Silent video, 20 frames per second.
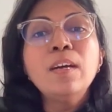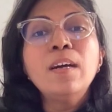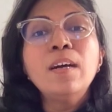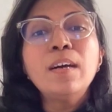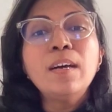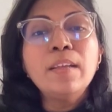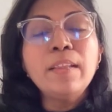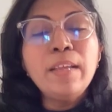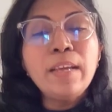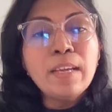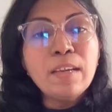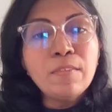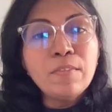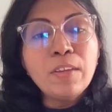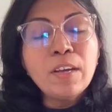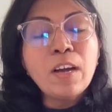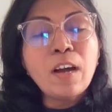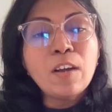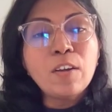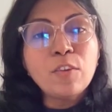They give
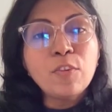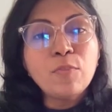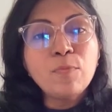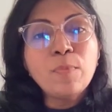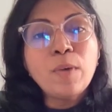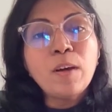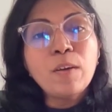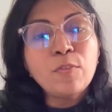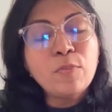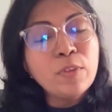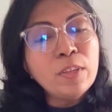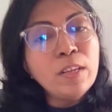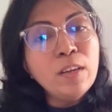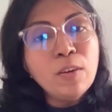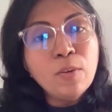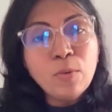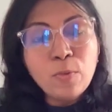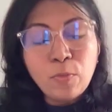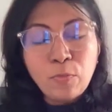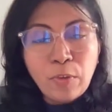the cutoff mark for the
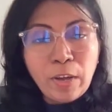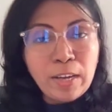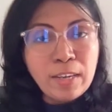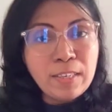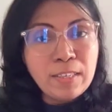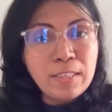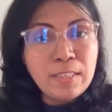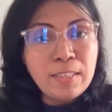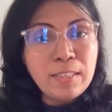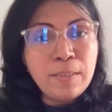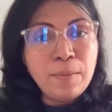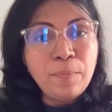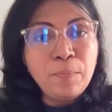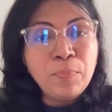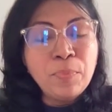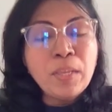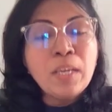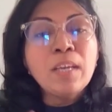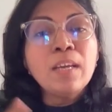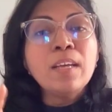law faculty.
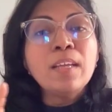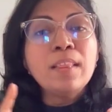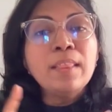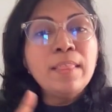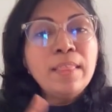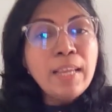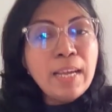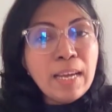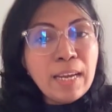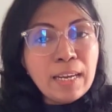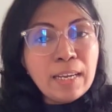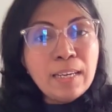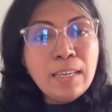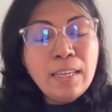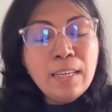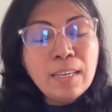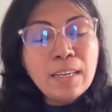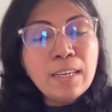Then